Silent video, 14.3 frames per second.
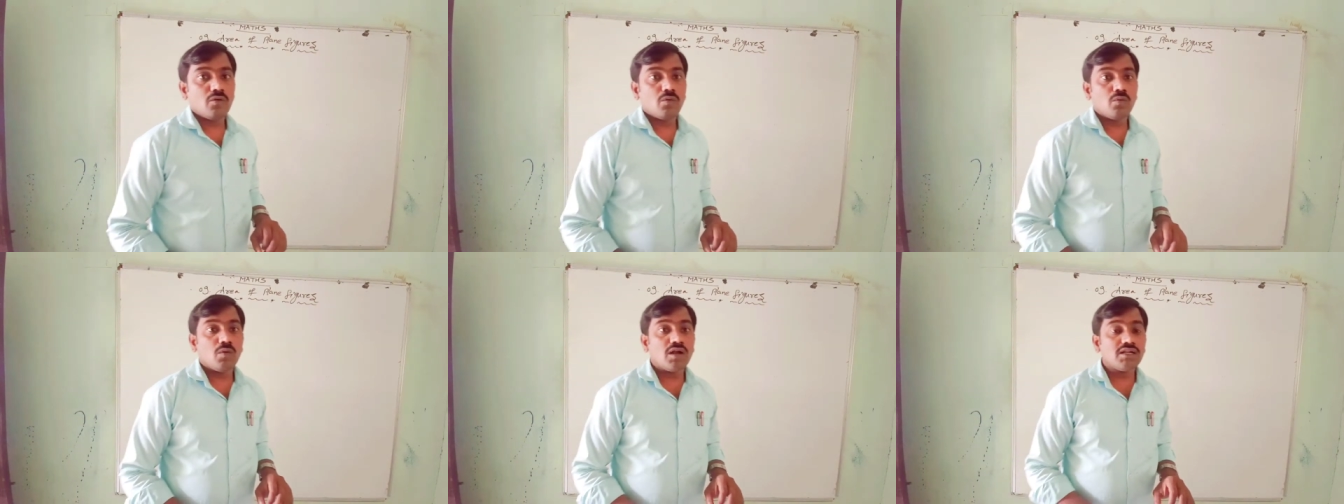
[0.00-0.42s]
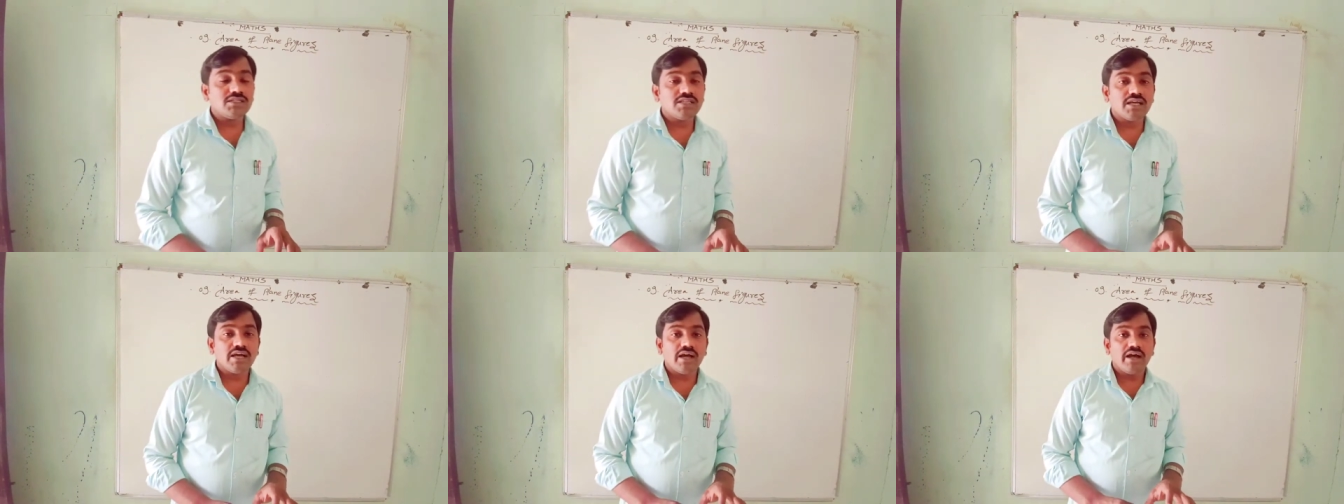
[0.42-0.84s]
What is
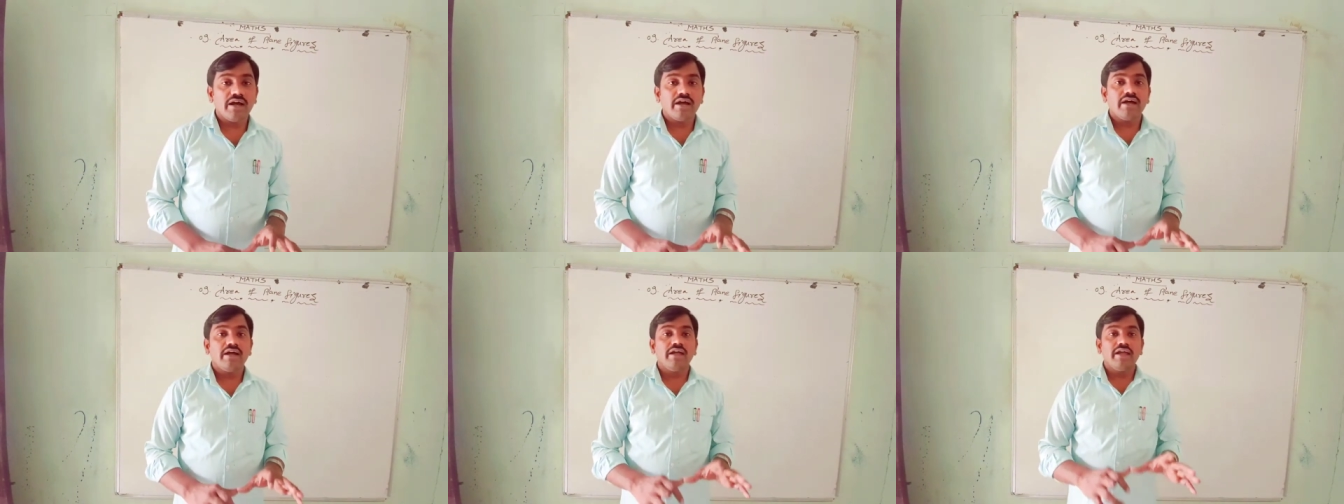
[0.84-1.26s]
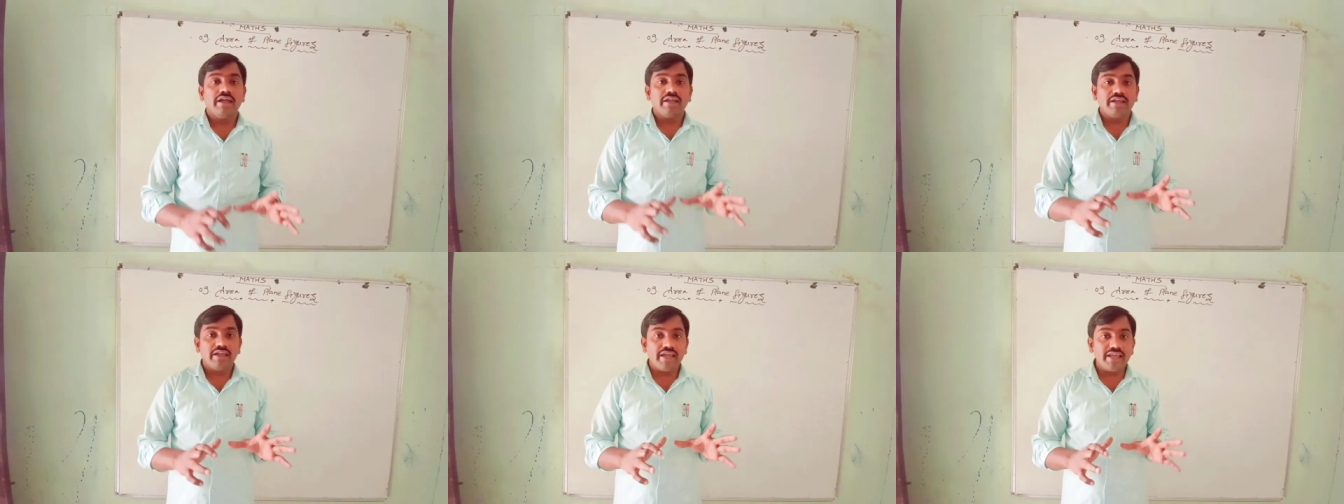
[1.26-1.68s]
the
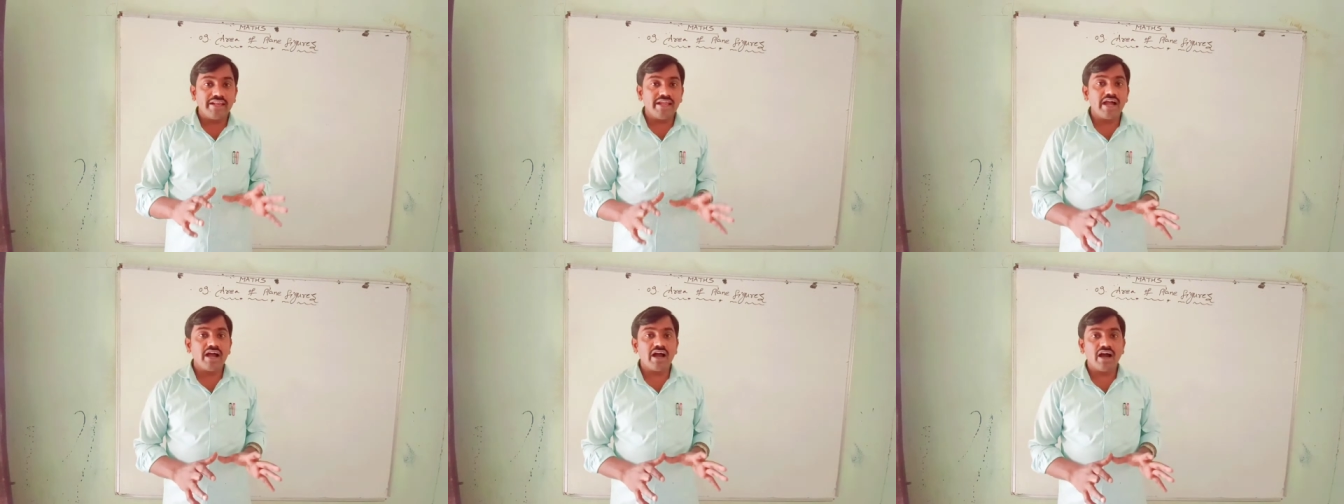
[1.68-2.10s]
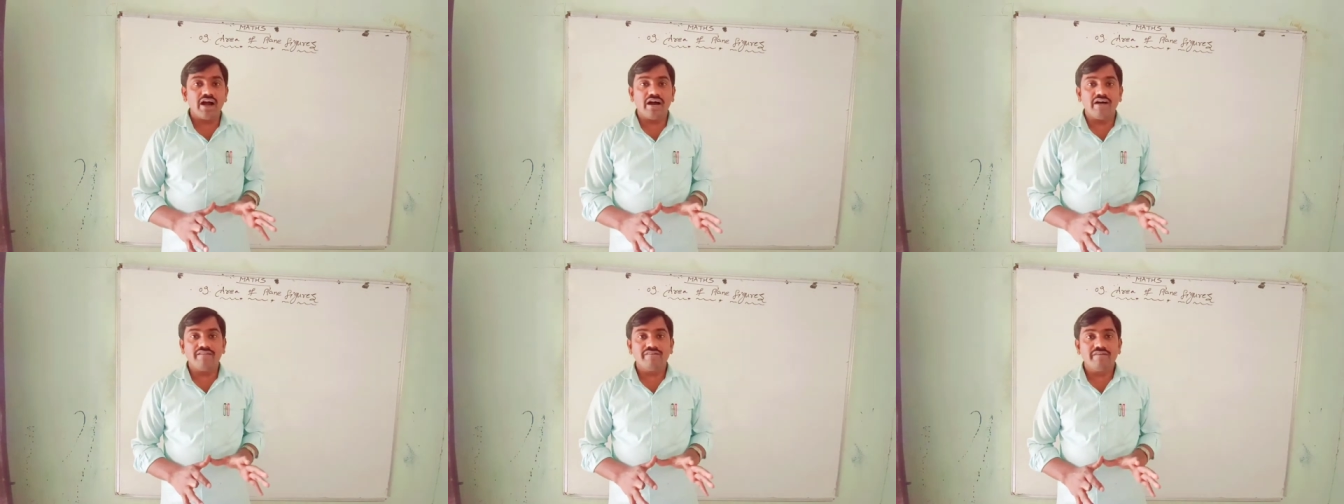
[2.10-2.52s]
area
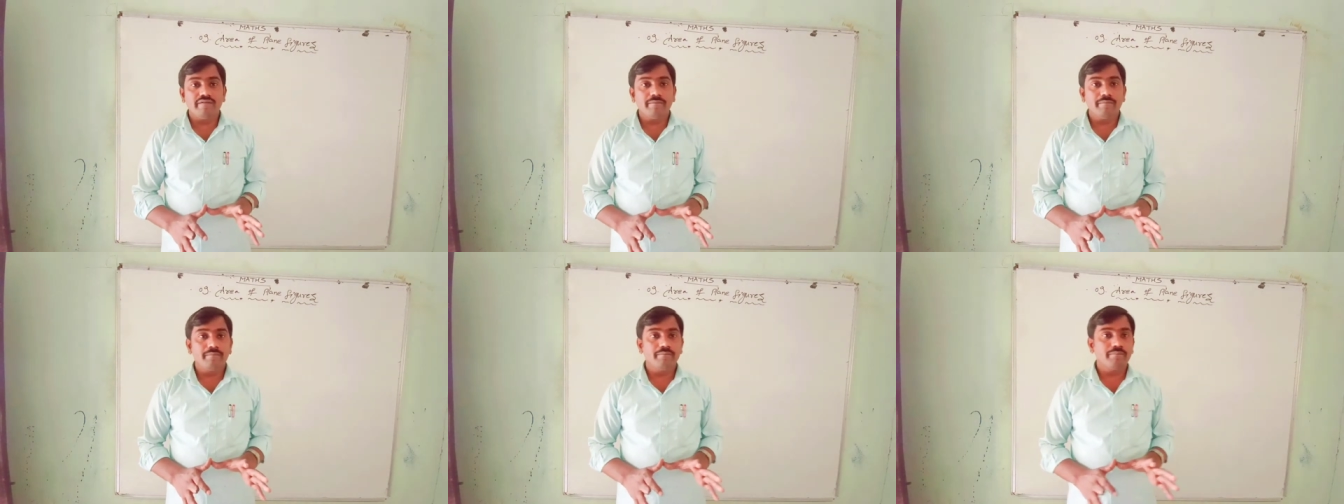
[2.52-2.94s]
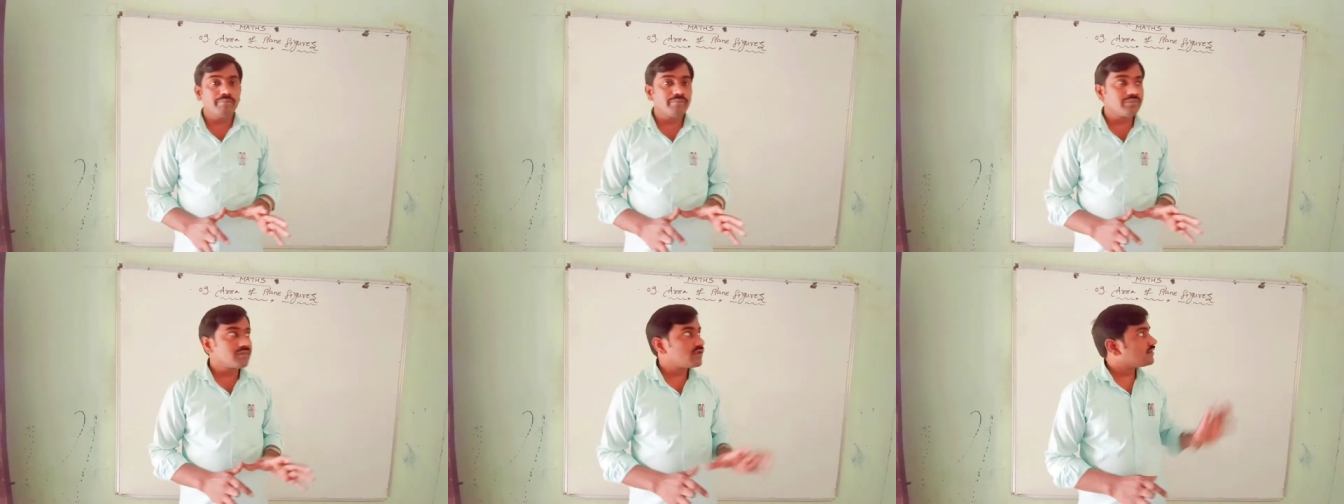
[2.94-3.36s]
of
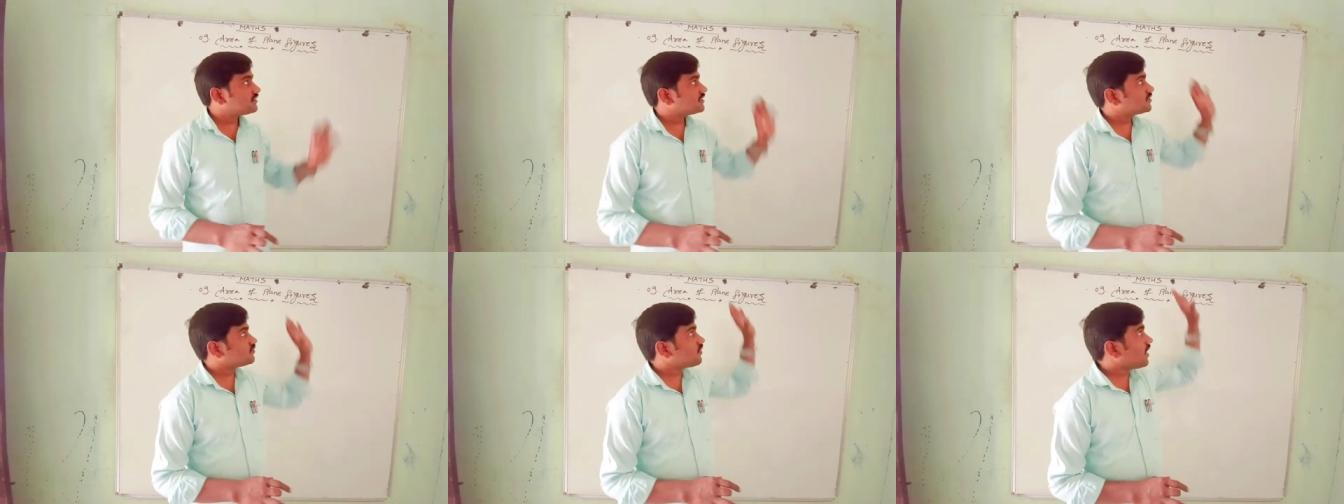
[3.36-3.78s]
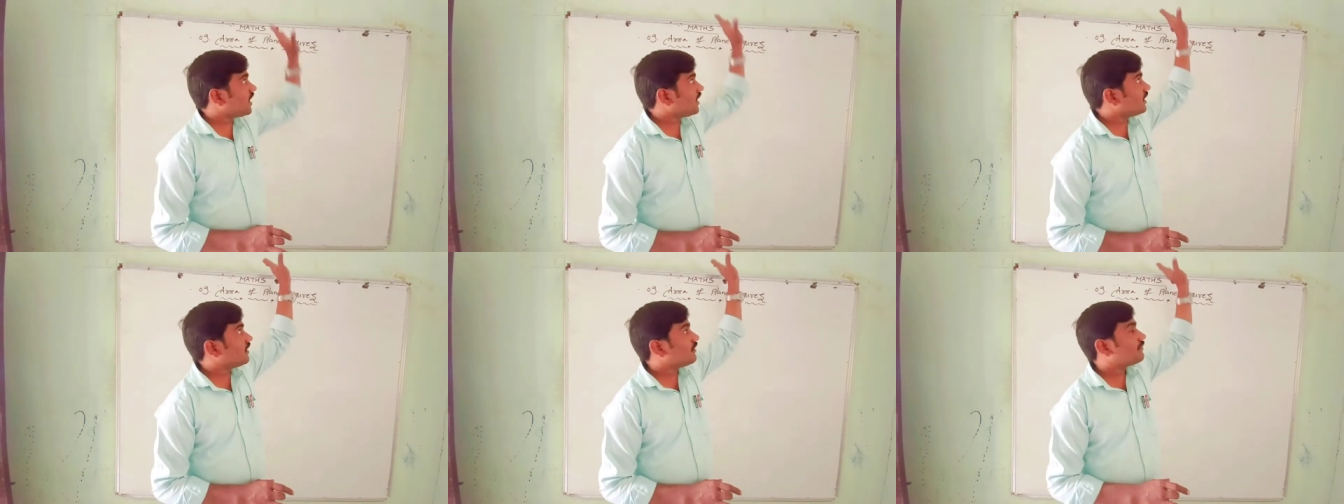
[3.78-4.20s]
this
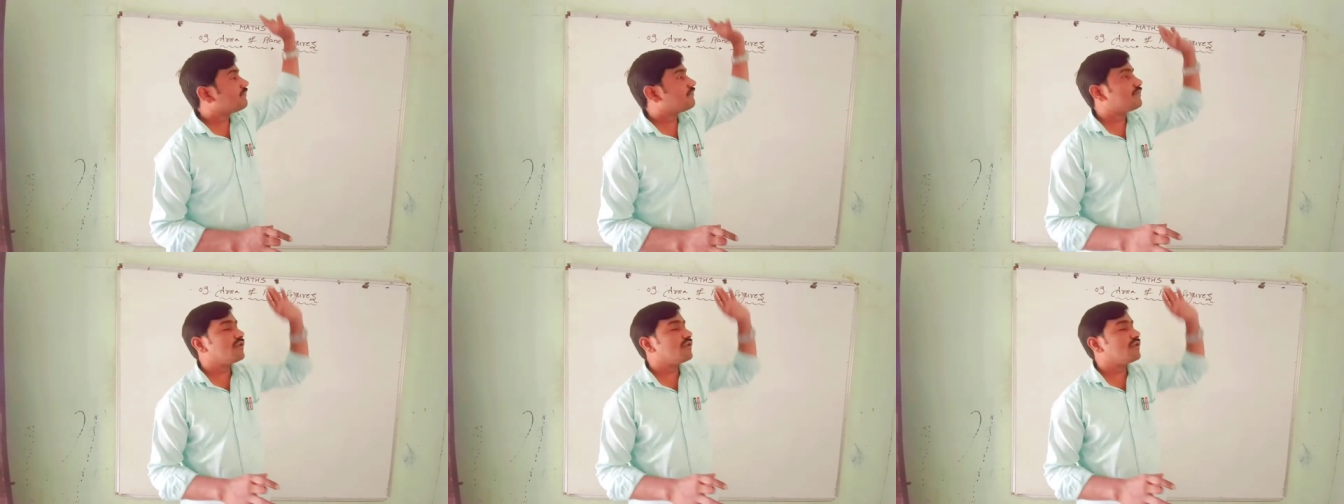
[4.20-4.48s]
wall?